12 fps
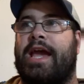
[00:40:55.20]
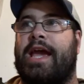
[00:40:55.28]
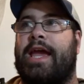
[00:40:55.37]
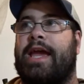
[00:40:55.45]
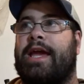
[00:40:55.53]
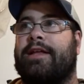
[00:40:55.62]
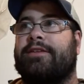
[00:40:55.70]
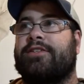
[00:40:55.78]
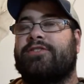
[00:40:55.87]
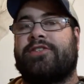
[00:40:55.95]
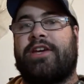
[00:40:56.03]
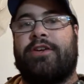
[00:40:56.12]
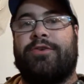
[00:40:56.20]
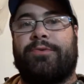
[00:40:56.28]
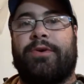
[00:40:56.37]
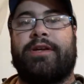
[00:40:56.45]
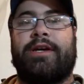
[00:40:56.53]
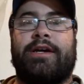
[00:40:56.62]
and let's say you
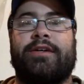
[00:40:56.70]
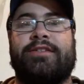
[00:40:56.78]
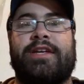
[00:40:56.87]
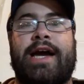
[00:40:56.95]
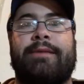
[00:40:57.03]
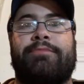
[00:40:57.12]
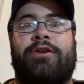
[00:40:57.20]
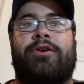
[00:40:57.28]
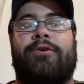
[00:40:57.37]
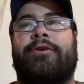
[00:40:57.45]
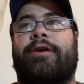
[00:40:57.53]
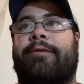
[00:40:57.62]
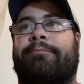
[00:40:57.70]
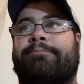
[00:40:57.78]
run out of top turret,